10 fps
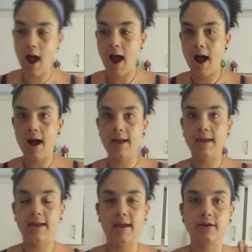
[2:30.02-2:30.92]

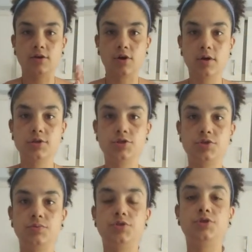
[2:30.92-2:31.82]
I encourage
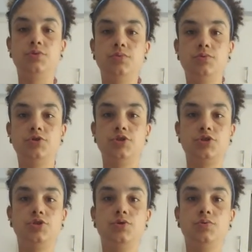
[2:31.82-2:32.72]
you to
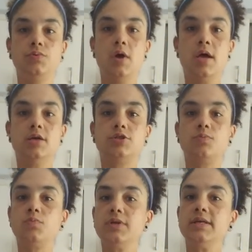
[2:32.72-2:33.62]
just do
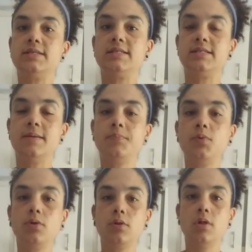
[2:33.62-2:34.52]
some really
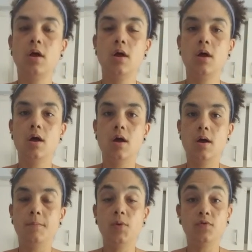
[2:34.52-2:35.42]
simple
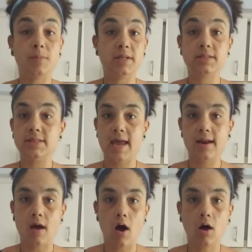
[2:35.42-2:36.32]
movements.
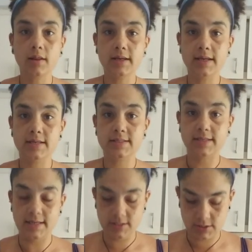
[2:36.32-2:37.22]
And all it
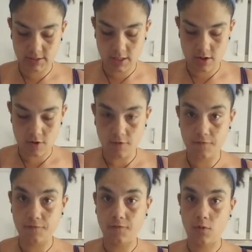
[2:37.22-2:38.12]
is
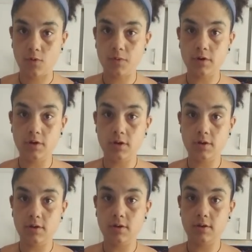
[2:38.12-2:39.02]
forward,
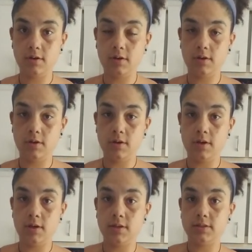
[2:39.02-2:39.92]

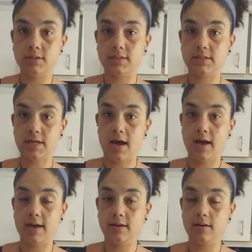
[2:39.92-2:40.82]
to the side,